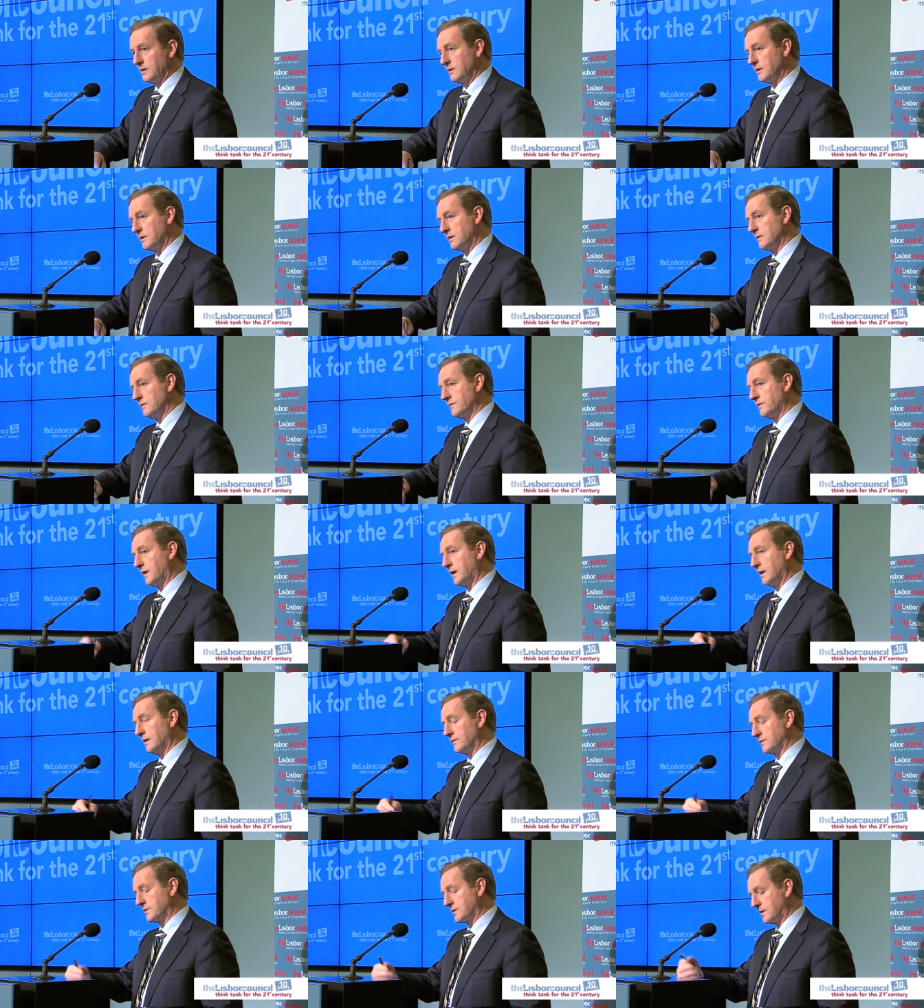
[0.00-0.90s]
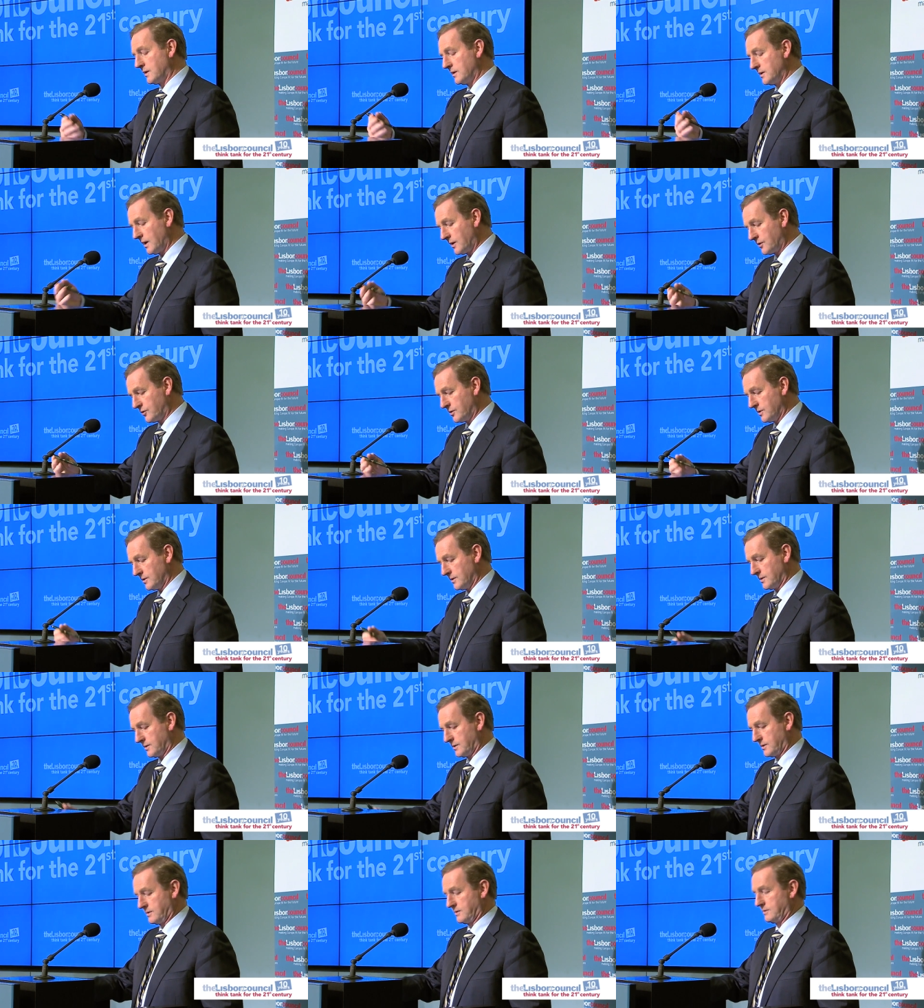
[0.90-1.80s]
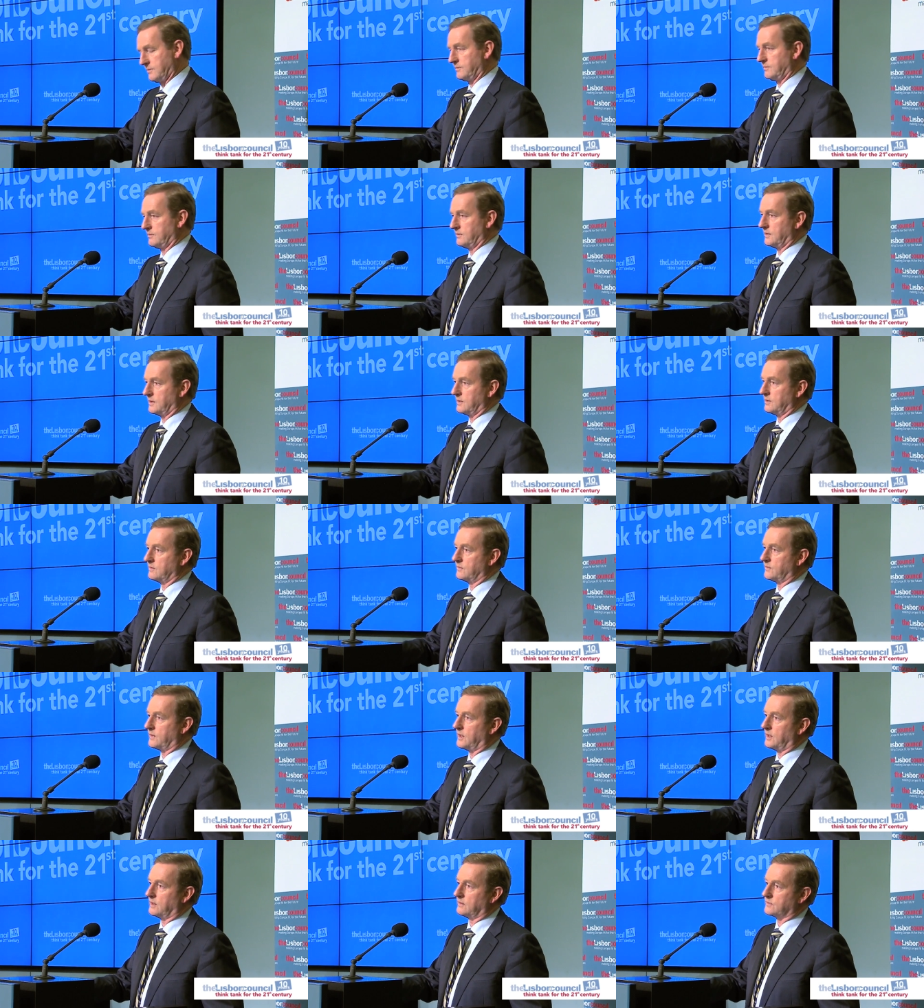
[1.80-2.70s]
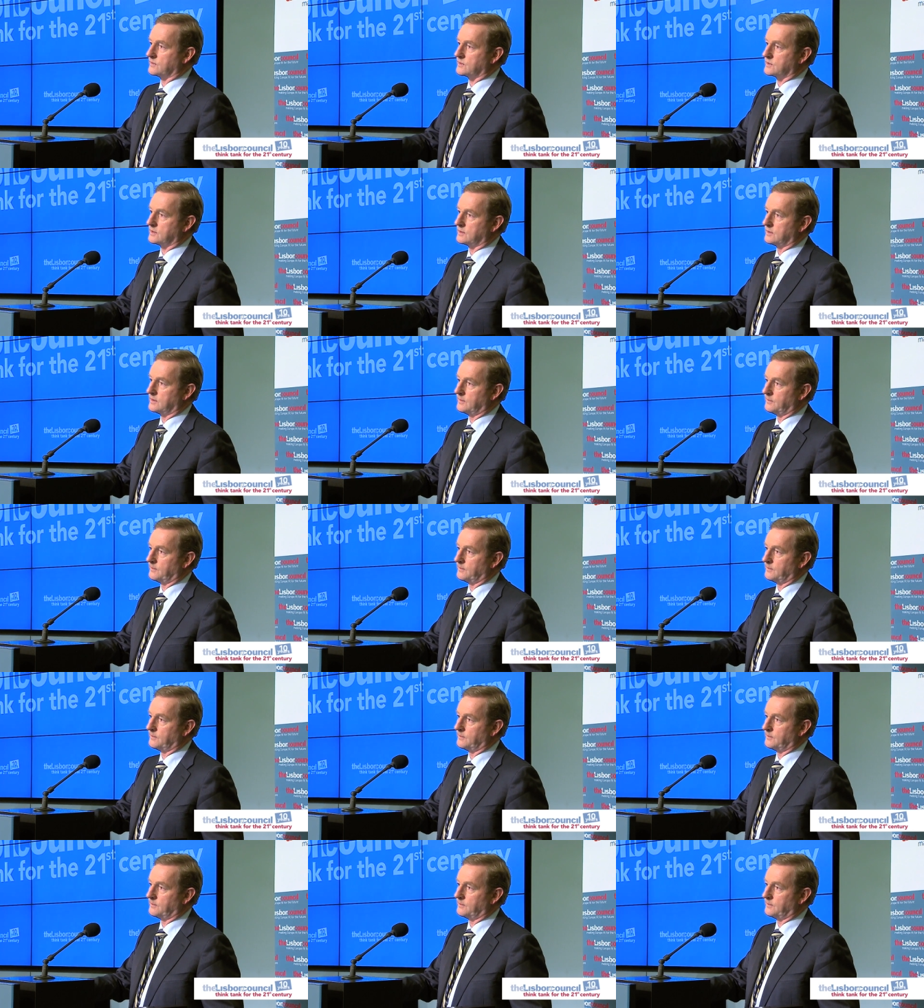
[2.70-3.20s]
that involves connections, that involves